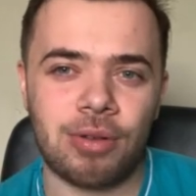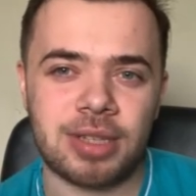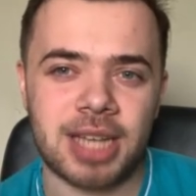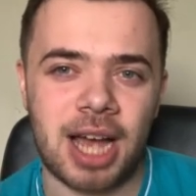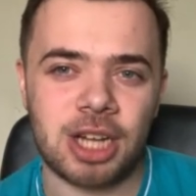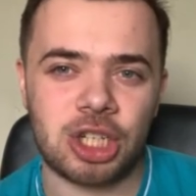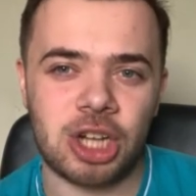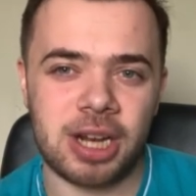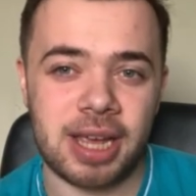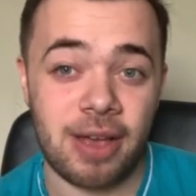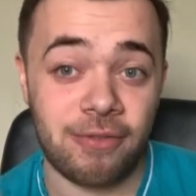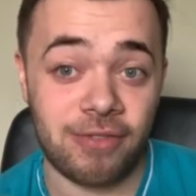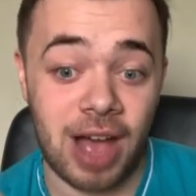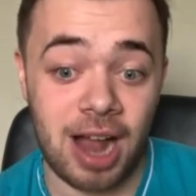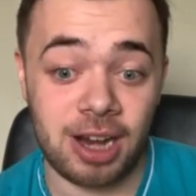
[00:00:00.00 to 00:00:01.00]
actually
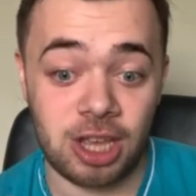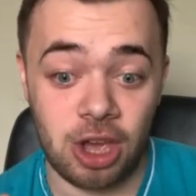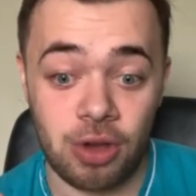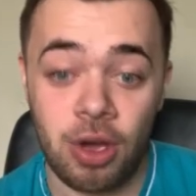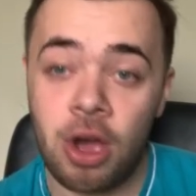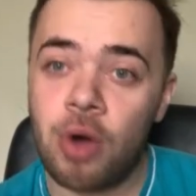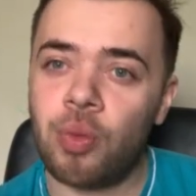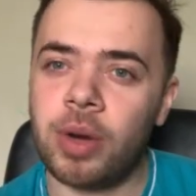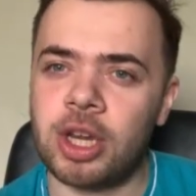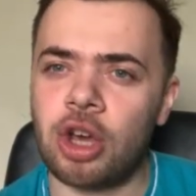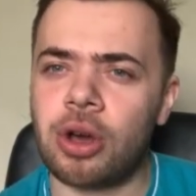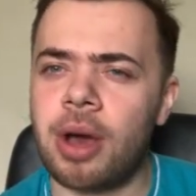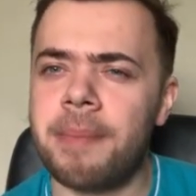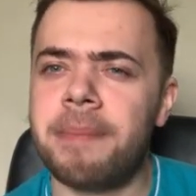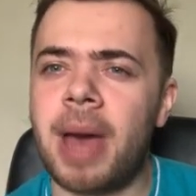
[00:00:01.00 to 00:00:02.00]
in value when you're
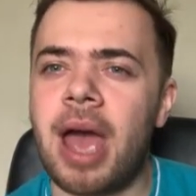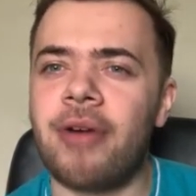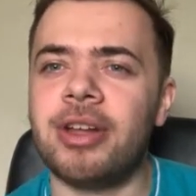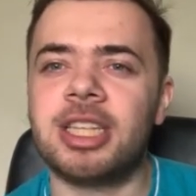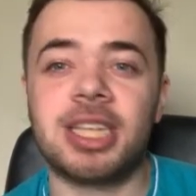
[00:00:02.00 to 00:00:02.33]
comparing